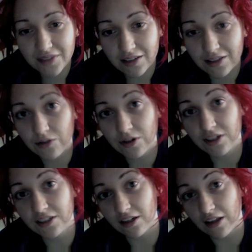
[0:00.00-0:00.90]
So we're
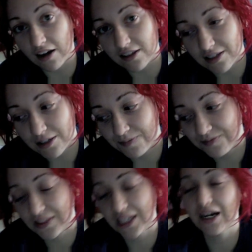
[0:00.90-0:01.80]
going to talk Lost.
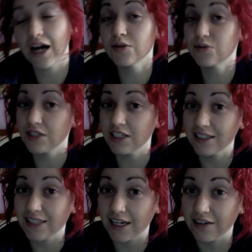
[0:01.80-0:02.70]
I was really
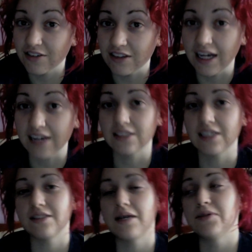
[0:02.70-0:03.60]
excited for last
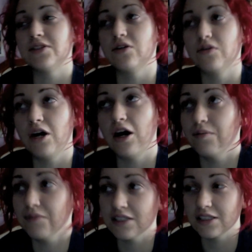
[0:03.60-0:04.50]
night's episode because
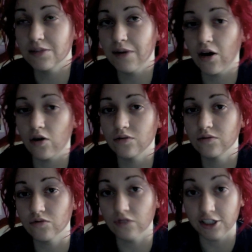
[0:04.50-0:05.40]
um, it's about
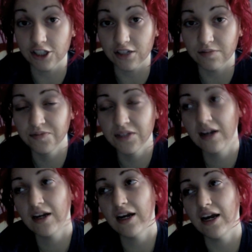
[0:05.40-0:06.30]
Richard.
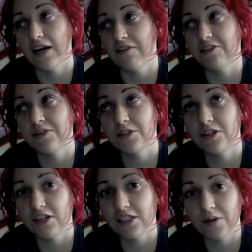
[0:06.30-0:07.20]
And I've always been
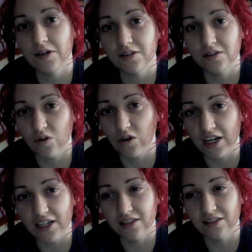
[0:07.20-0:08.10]
curious about his story
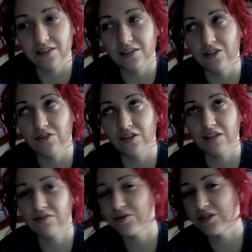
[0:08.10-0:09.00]
because, you know, they
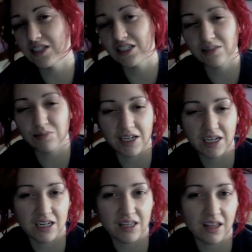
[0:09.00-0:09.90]
never really explain
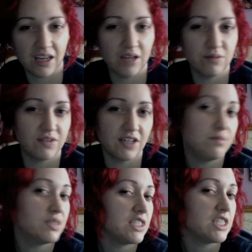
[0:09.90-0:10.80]
anything. He was very
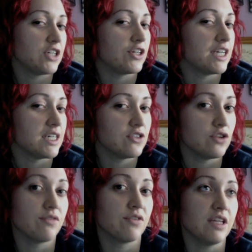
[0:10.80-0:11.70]
mysterious. You
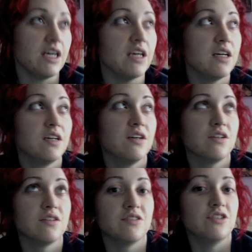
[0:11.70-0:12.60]
never really
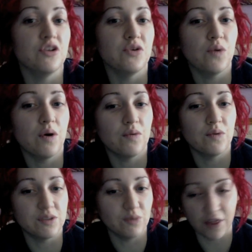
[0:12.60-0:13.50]
knew what
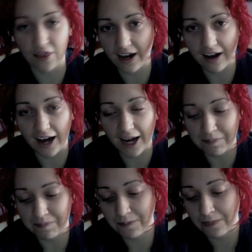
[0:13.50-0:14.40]
was with that guy.
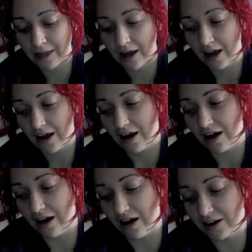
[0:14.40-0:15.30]

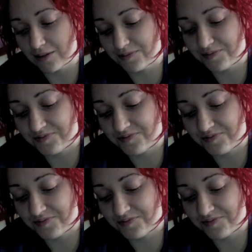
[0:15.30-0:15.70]
Um,